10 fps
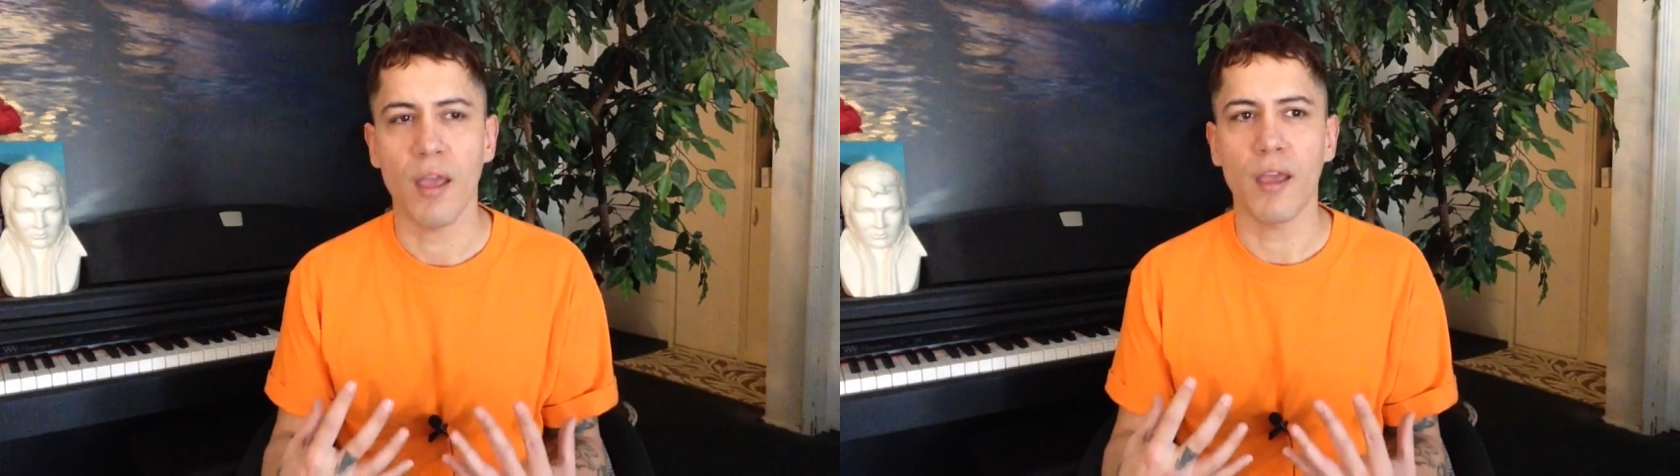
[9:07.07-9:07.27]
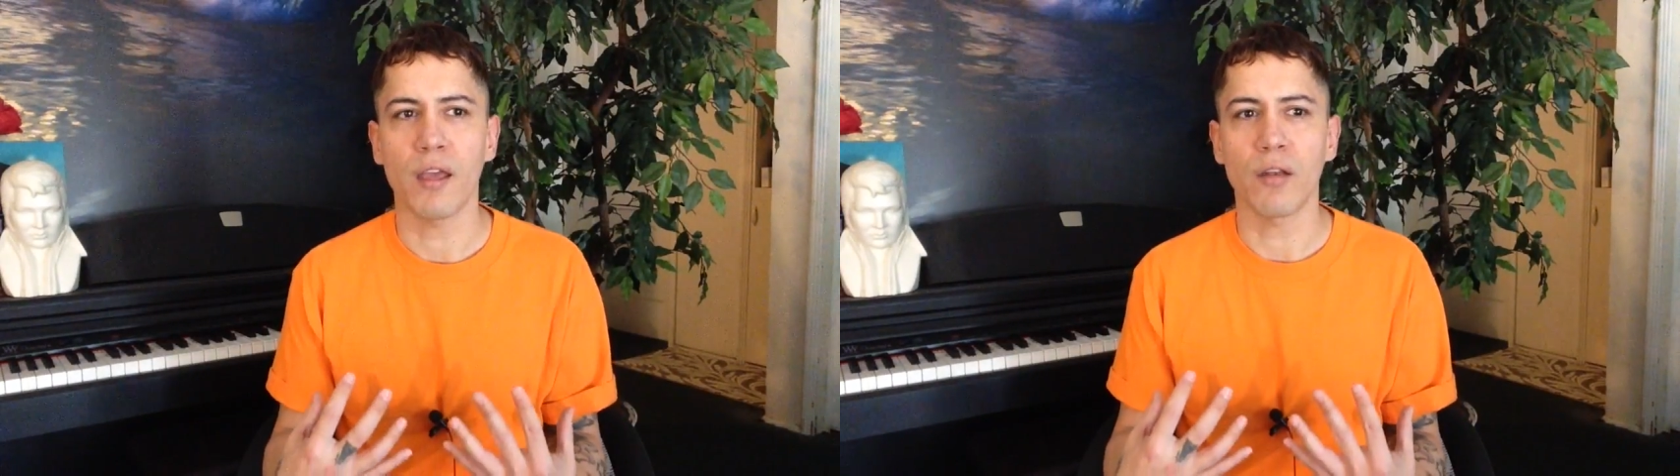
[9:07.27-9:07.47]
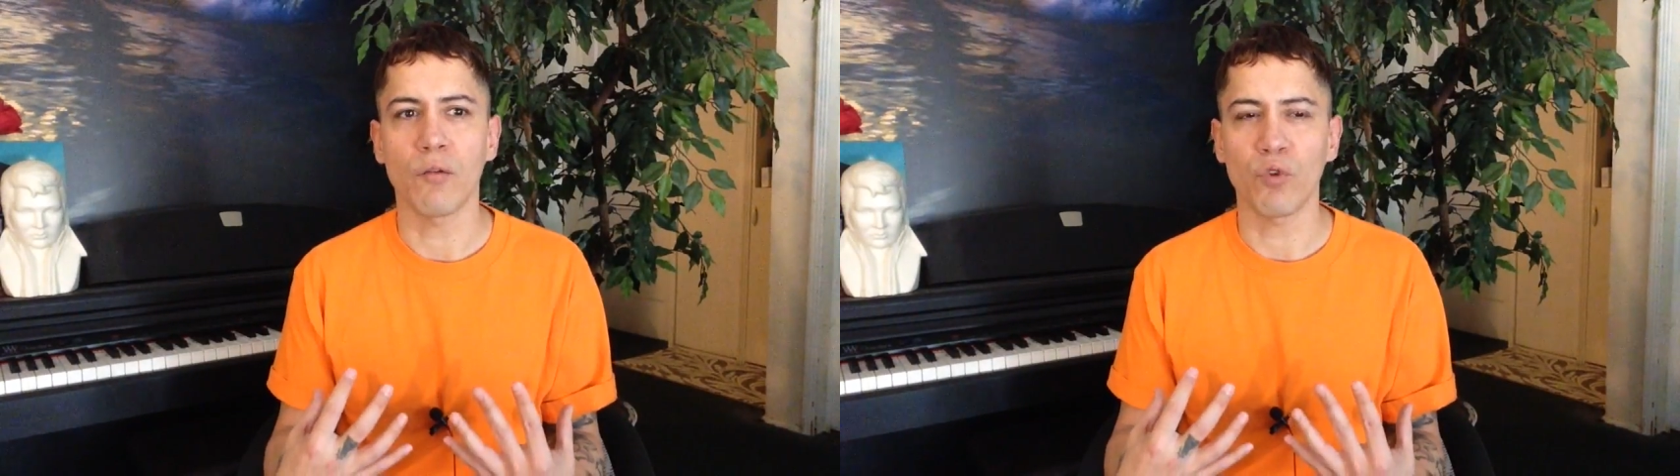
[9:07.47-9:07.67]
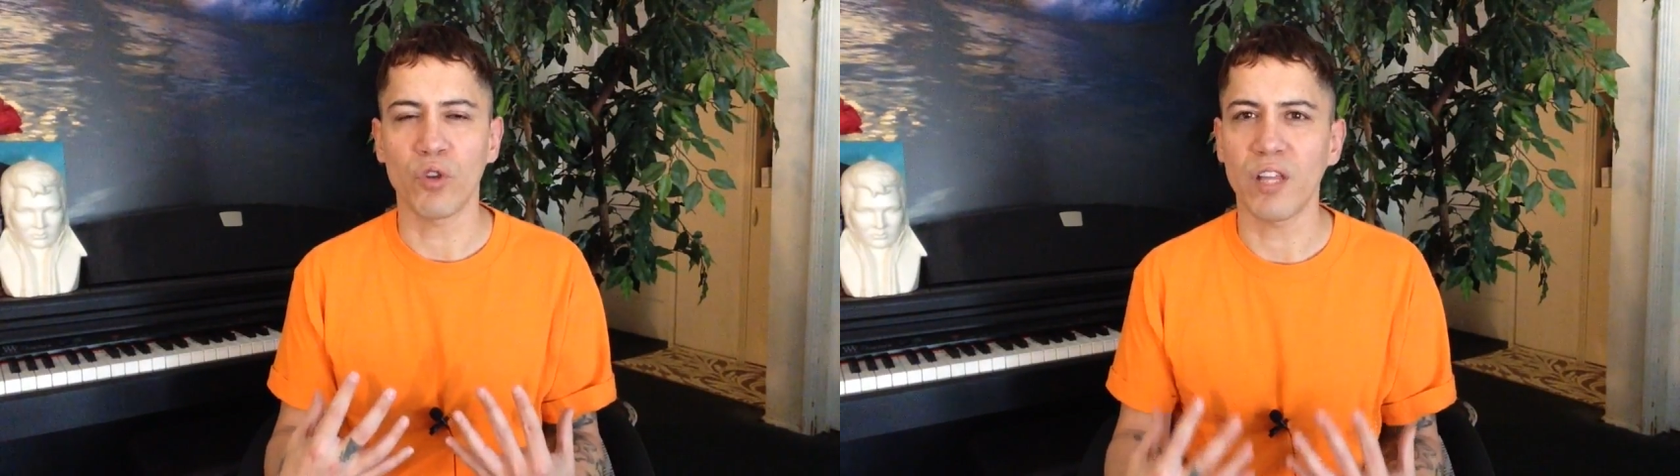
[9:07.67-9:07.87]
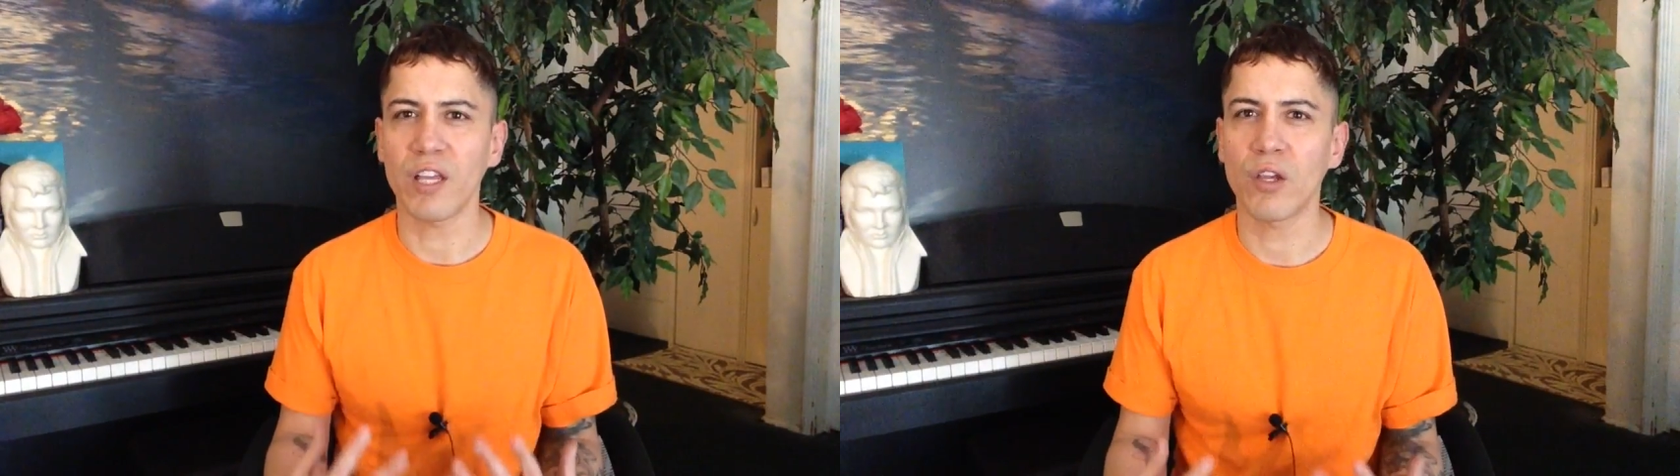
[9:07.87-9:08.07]
And when
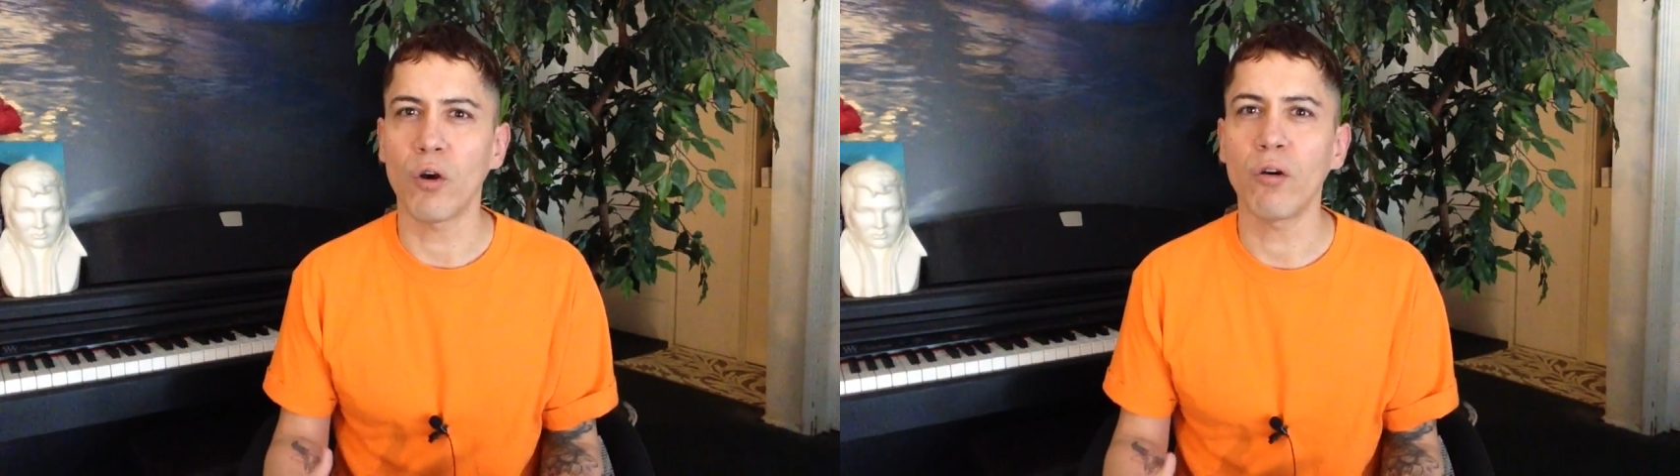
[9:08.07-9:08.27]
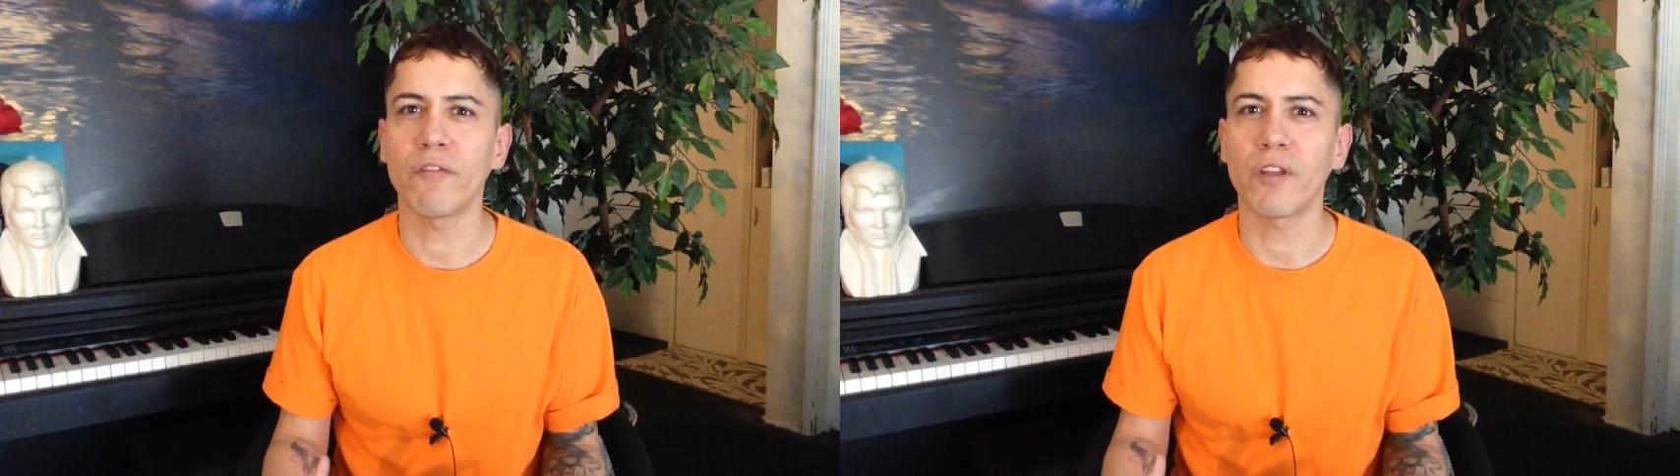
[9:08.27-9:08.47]
you let go of